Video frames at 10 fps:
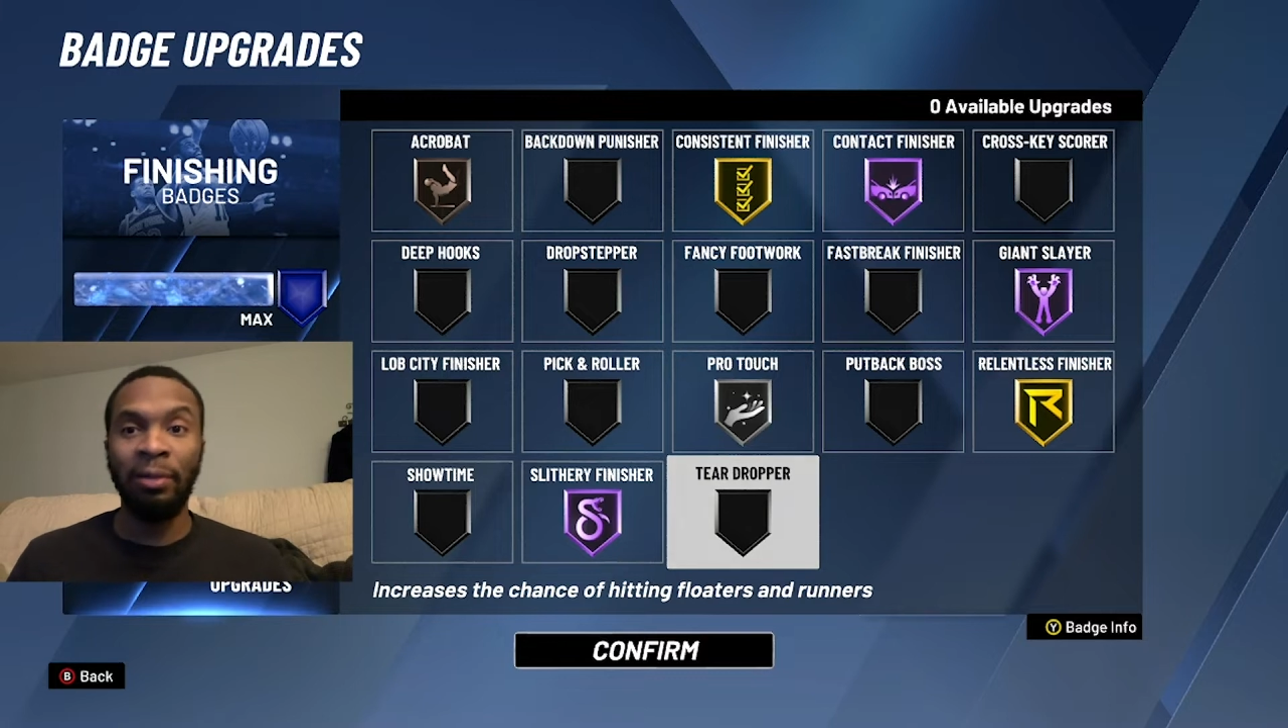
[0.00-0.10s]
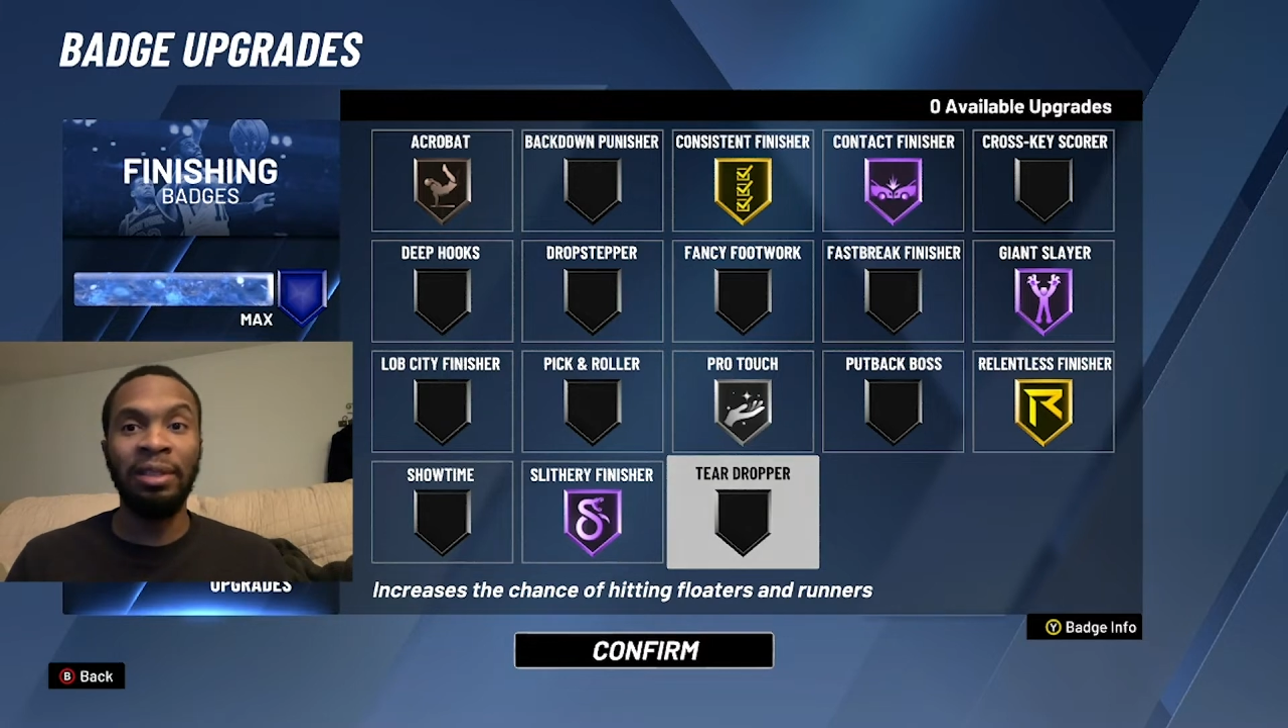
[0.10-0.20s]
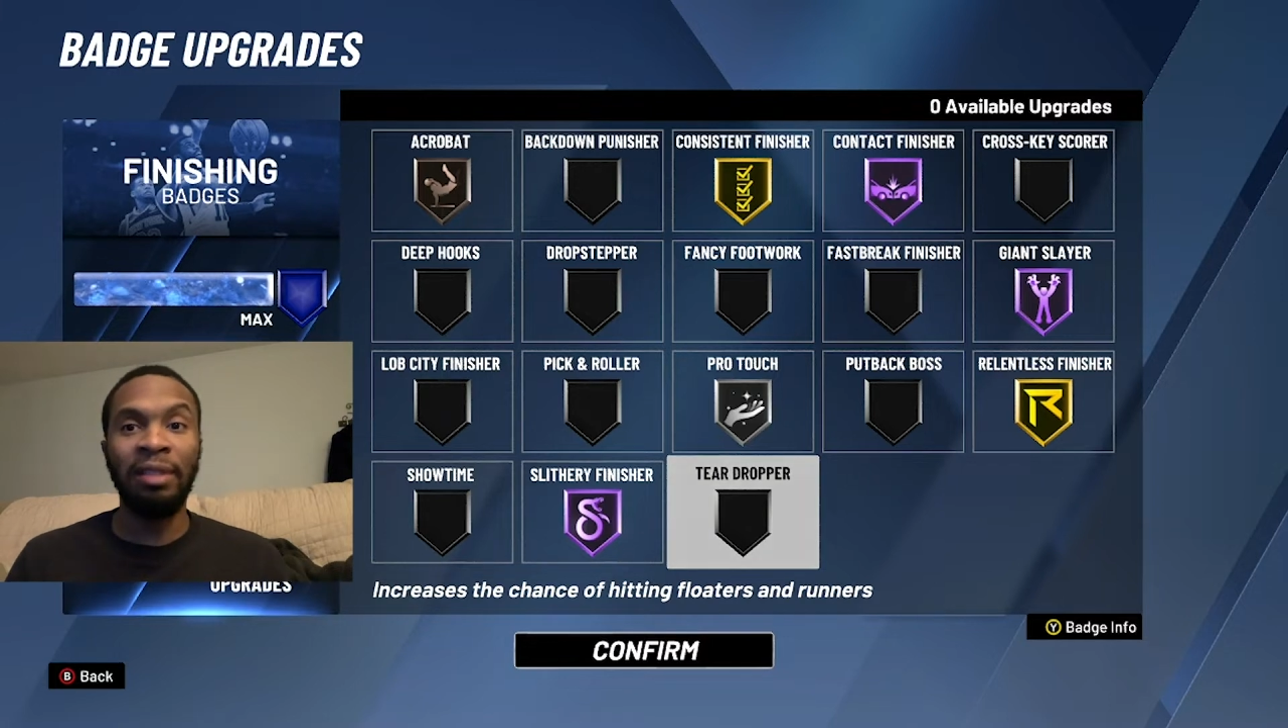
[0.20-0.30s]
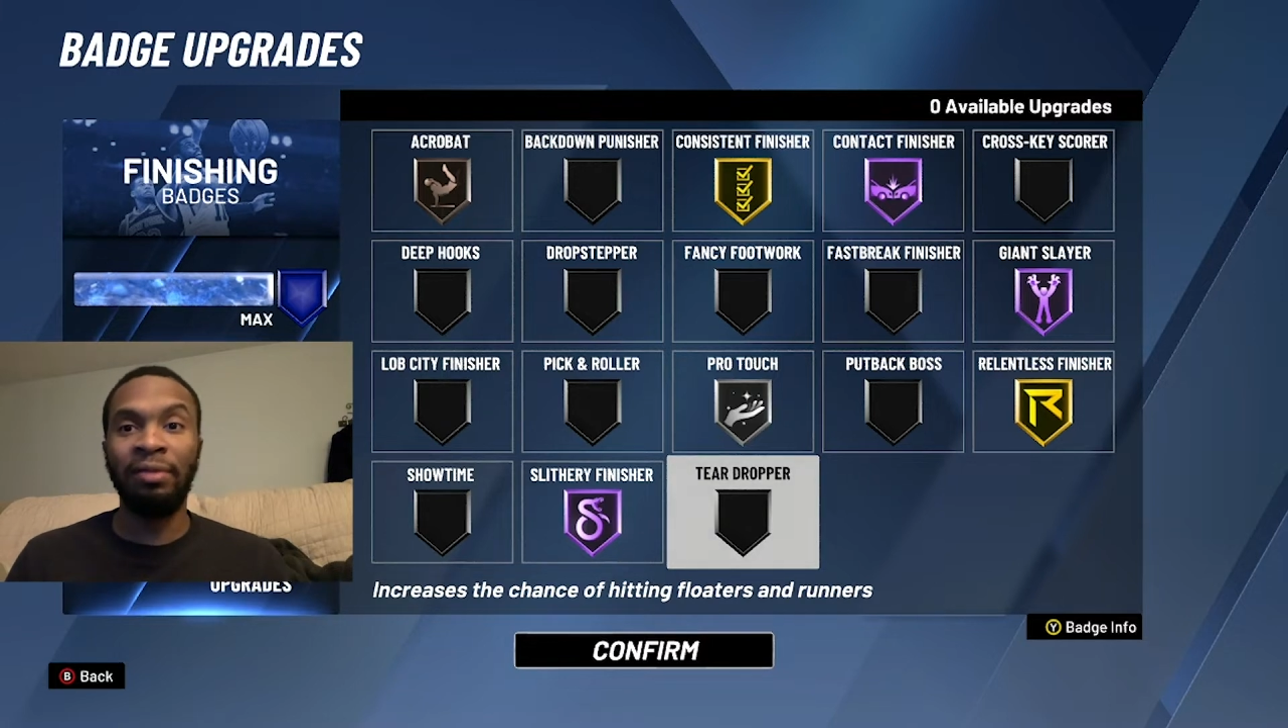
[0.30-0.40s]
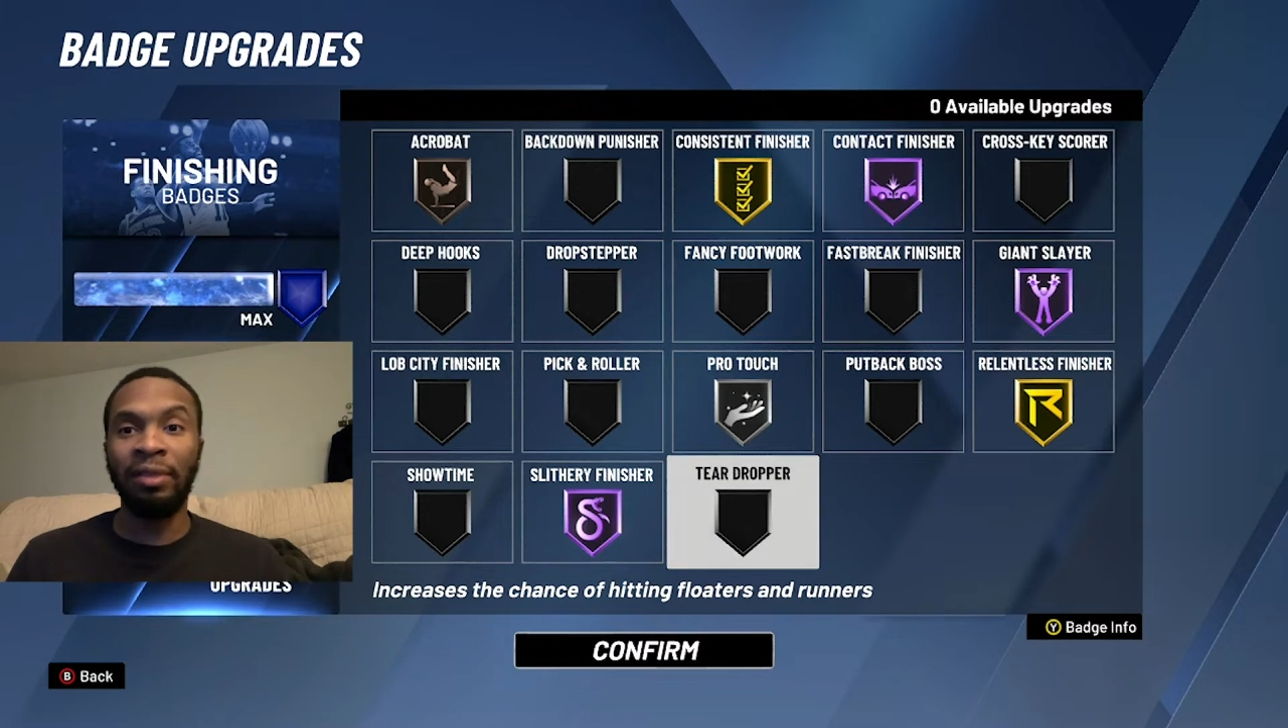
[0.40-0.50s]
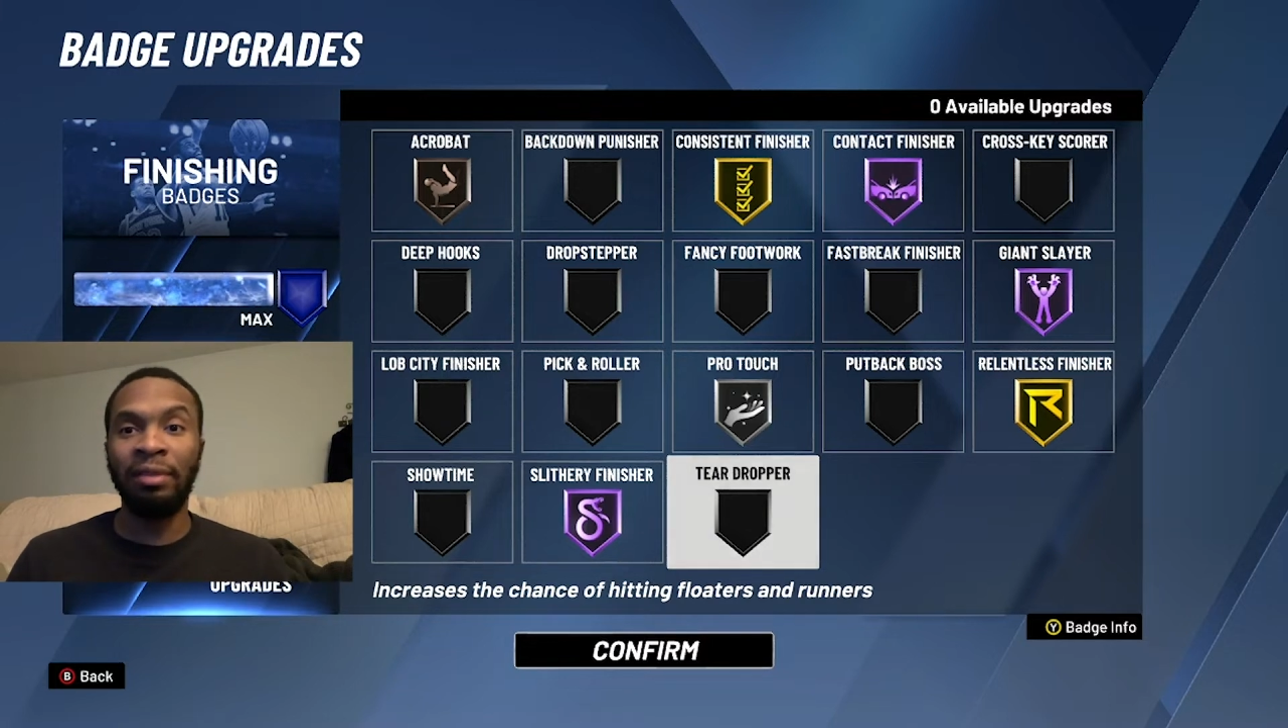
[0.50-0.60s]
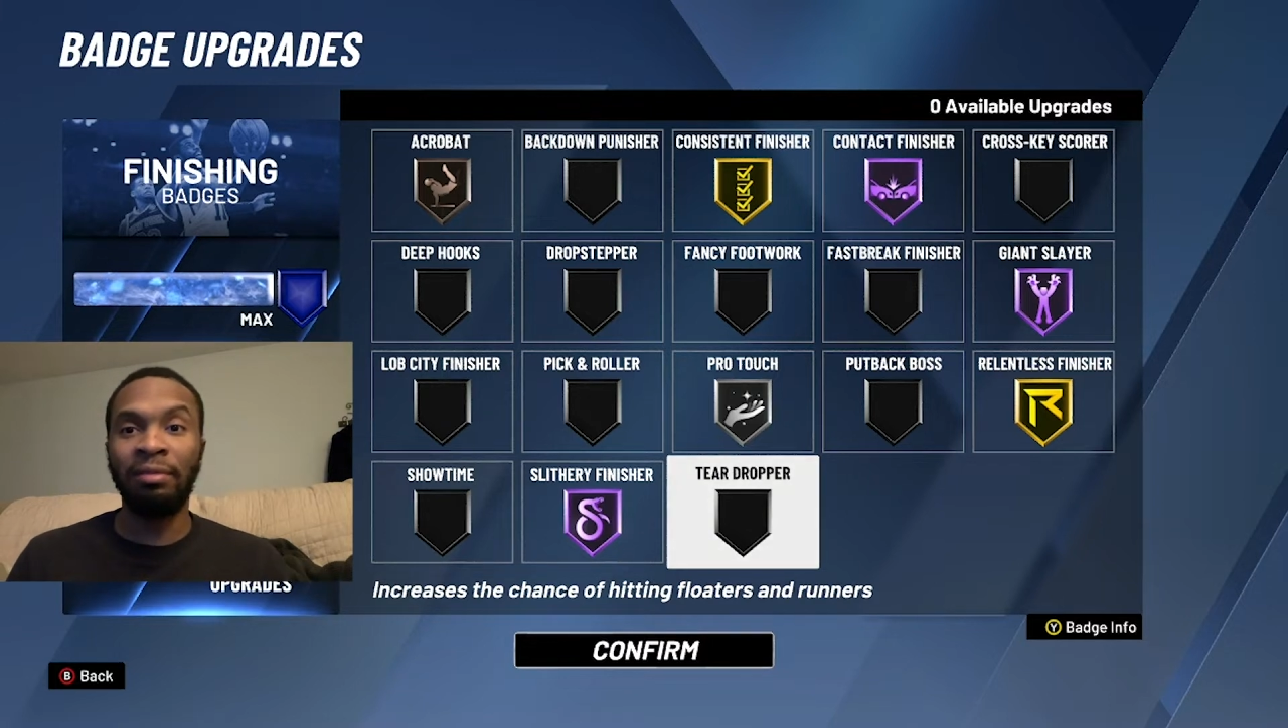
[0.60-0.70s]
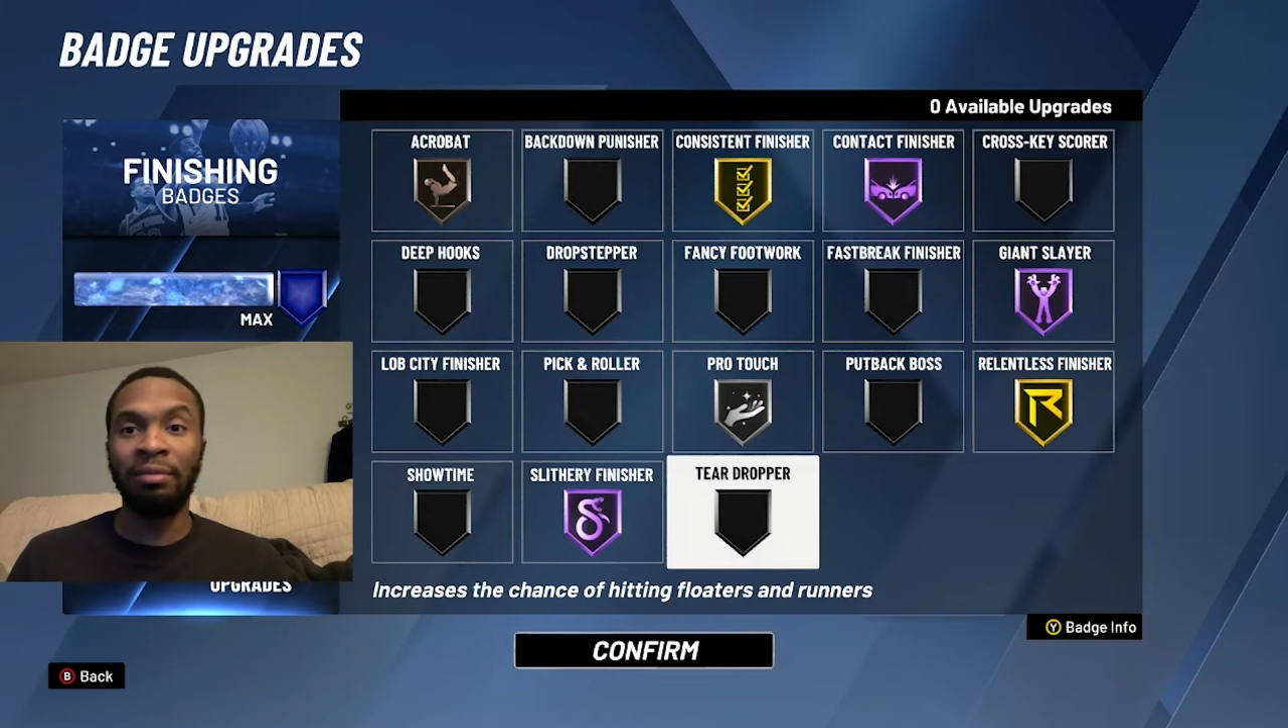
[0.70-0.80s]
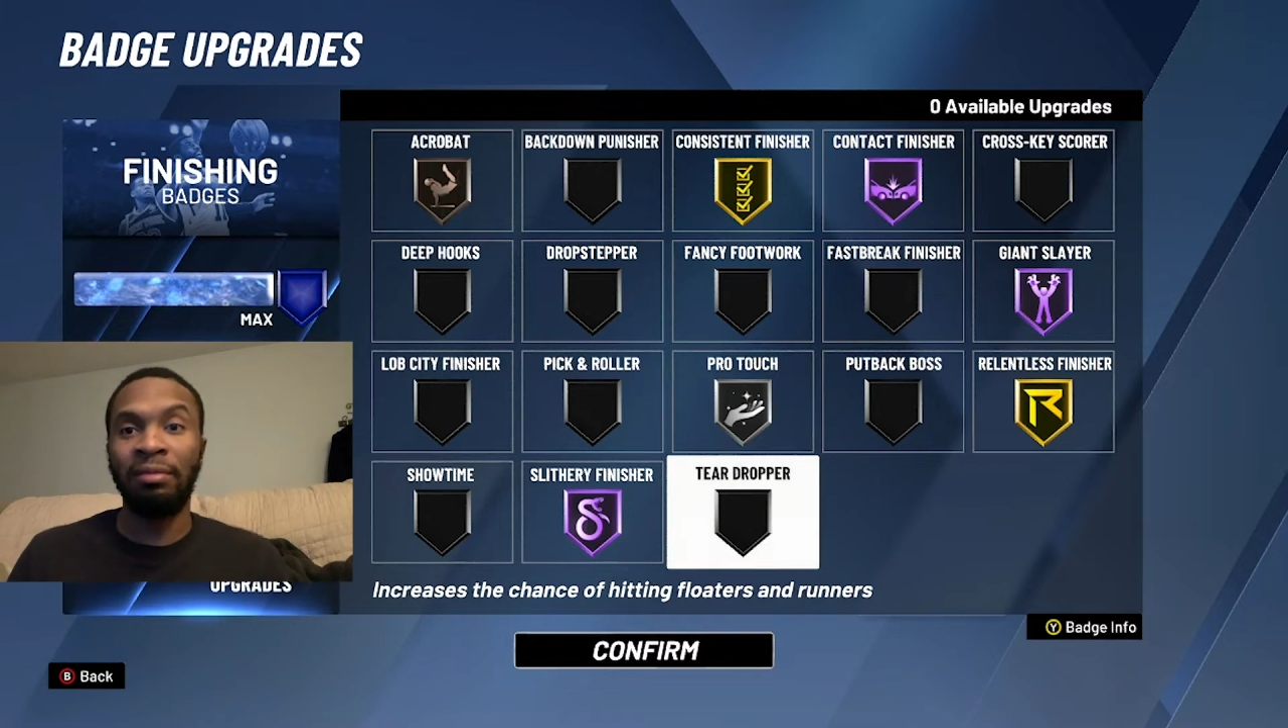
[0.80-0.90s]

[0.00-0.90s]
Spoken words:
on defense.